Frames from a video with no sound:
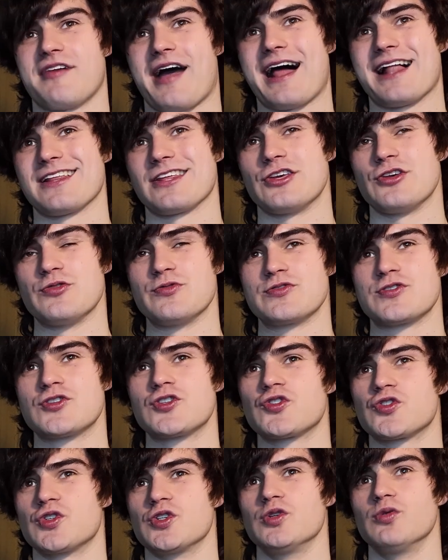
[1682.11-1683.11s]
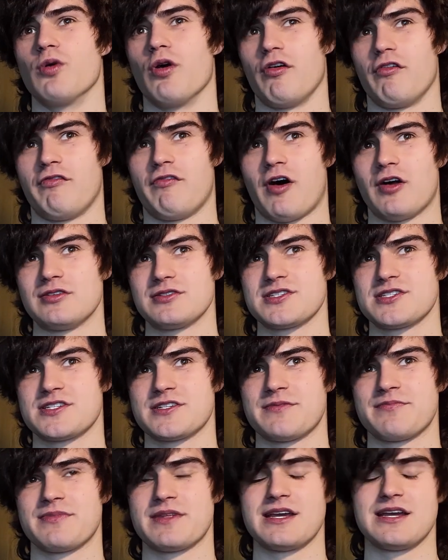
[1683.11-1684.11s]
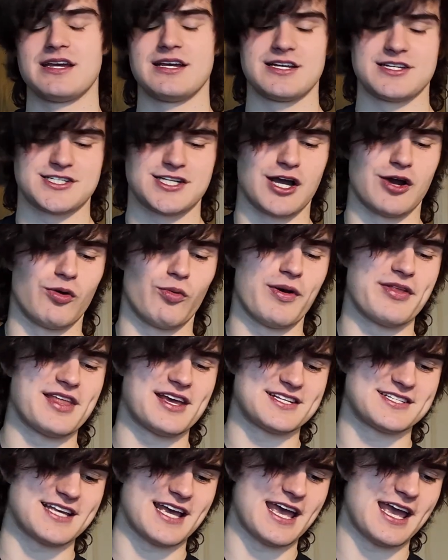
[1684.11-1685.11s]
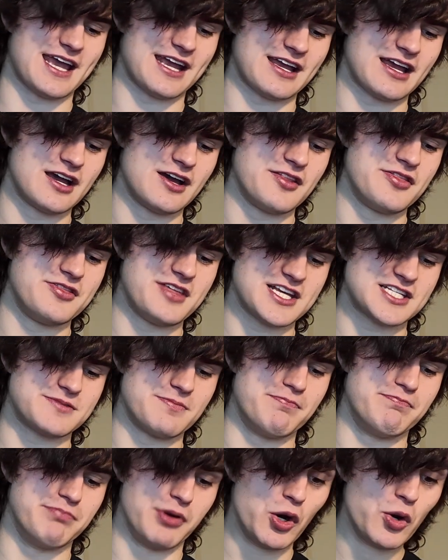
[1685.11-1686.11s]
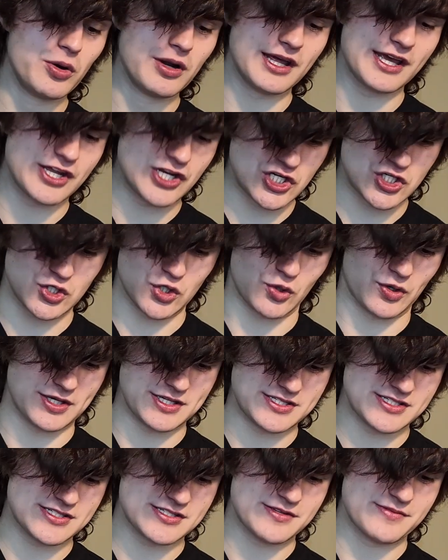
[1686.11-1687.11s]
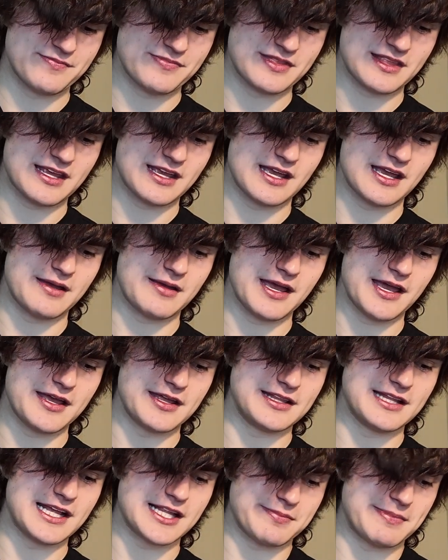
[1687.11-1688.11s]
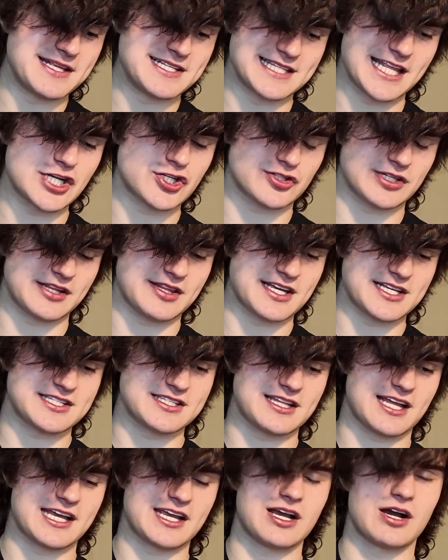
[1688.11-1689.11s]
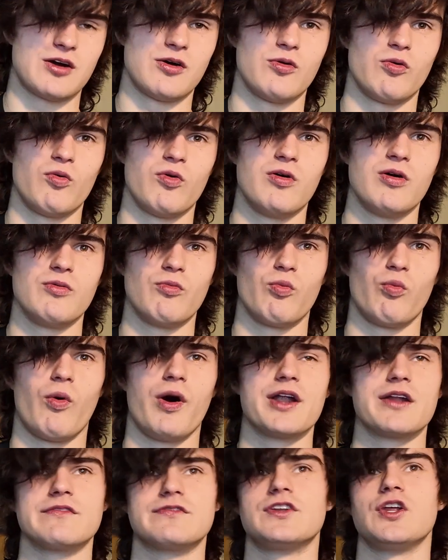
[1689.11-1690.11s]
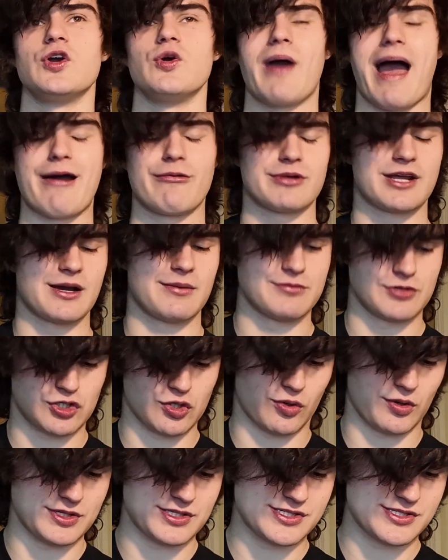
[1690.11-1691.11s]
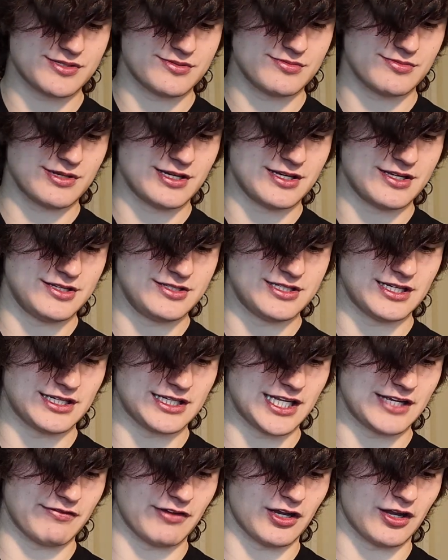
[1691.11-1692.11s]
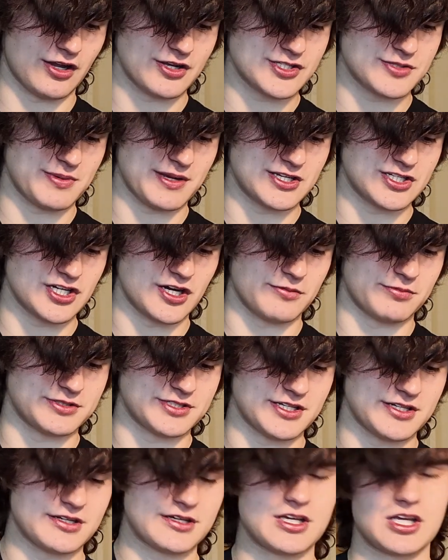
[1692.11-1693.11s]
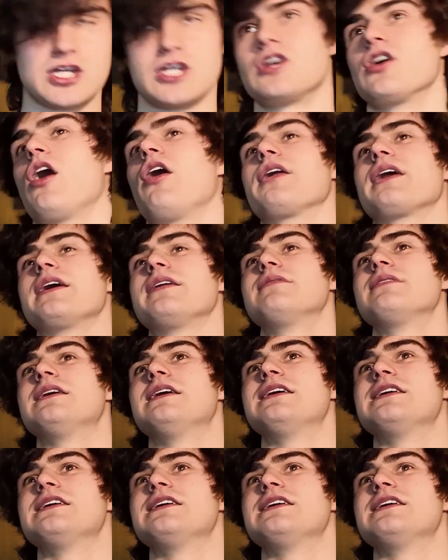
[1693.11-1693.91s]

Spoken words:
values, true or false. So when they're saying this Boolean choice, it means literally this like one of two outcome choice. Didn't leave a lot to be interpreted. Got it.